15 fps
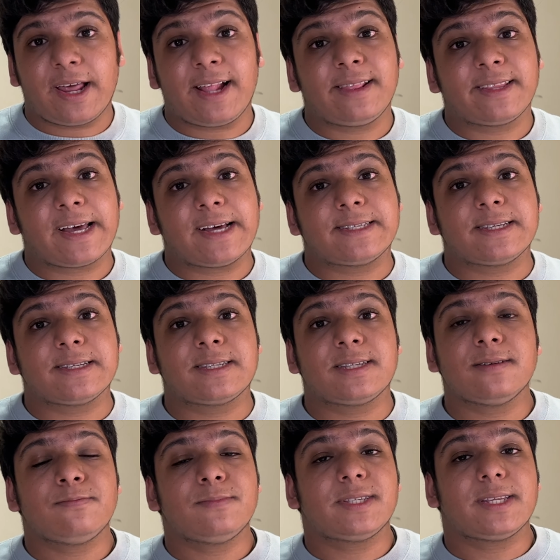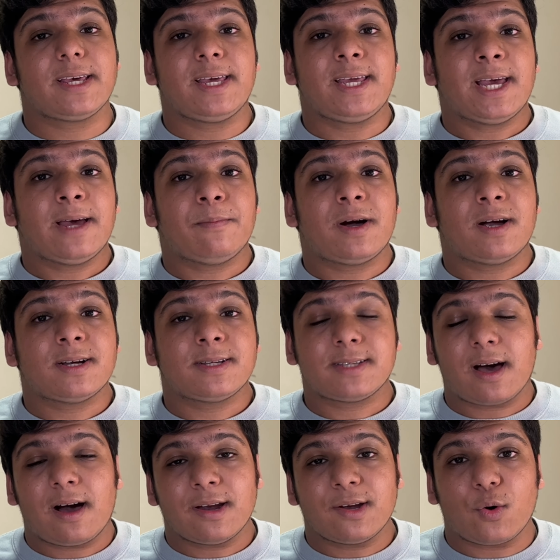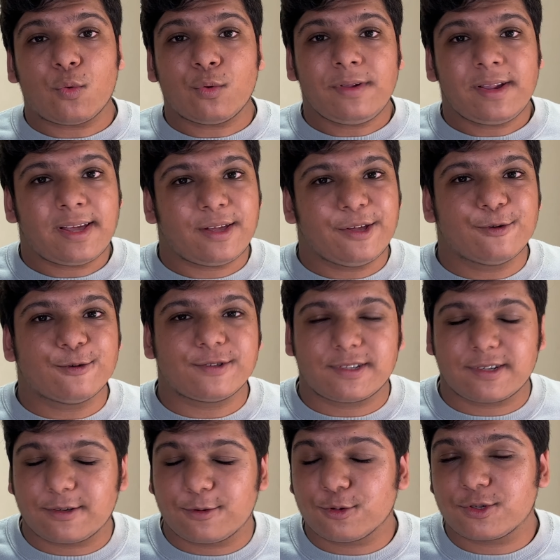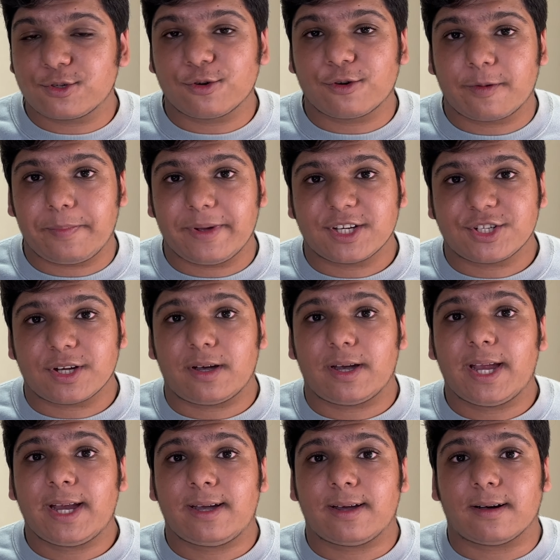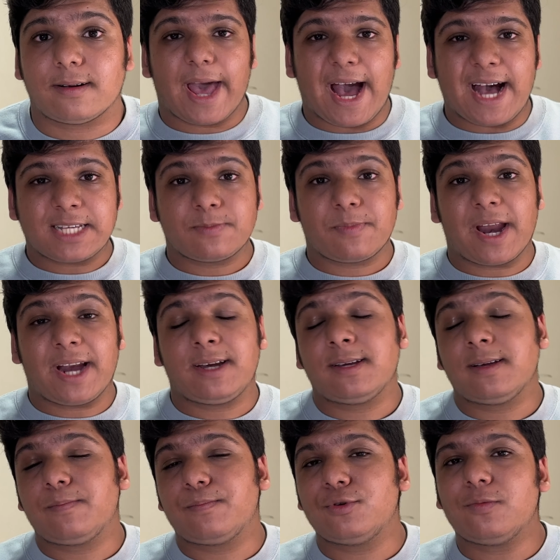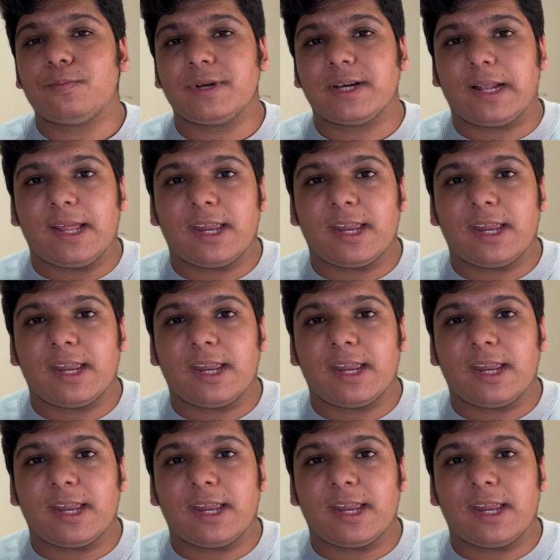healthcare systems, EMRs are only used to store patient data, as Brighton appropriately